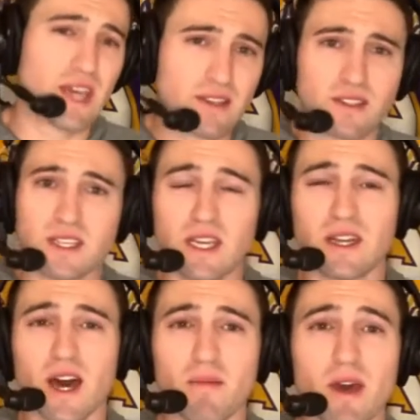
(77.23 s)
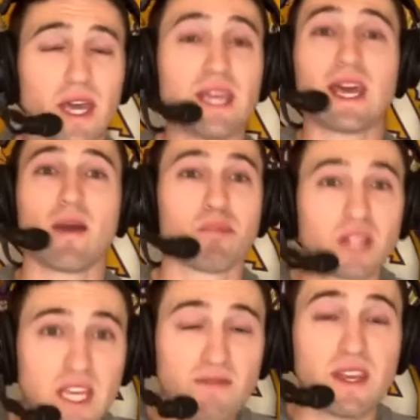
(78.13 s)
He gets teed up. He can't
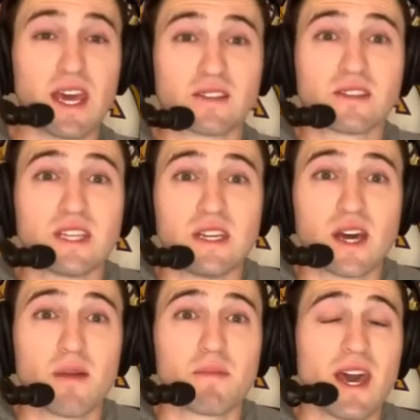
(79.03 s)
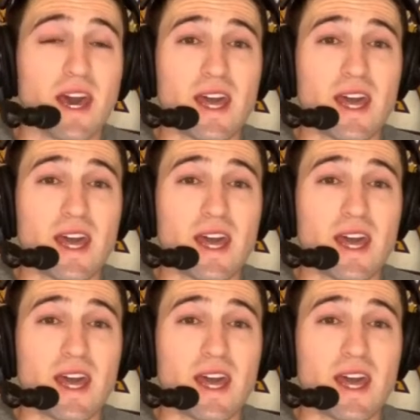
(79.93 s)
believe he gets teed up.